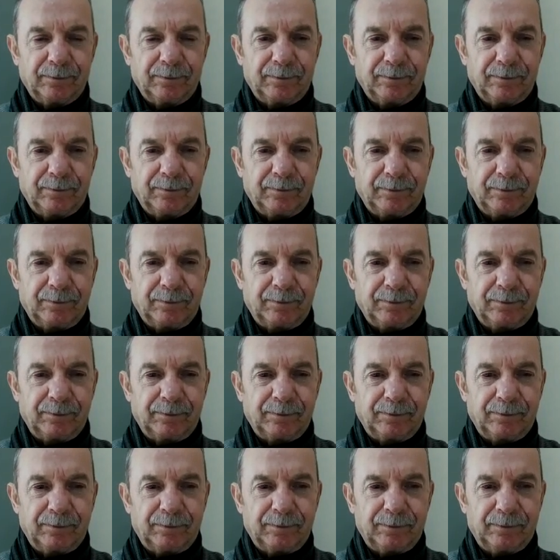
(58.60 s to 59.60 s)

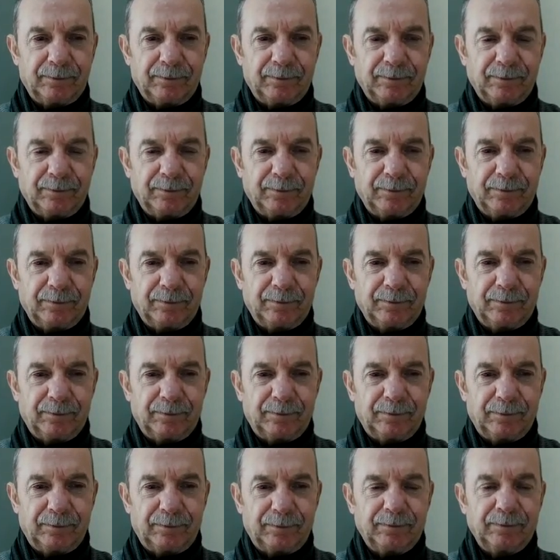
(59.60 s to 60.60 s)

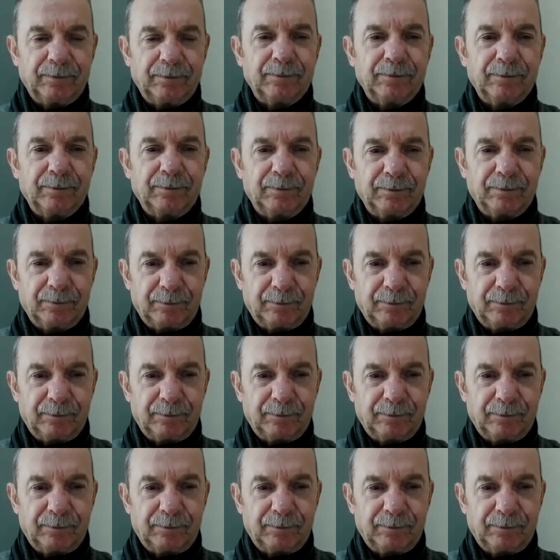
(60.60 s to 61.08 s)
This person isn't speaking.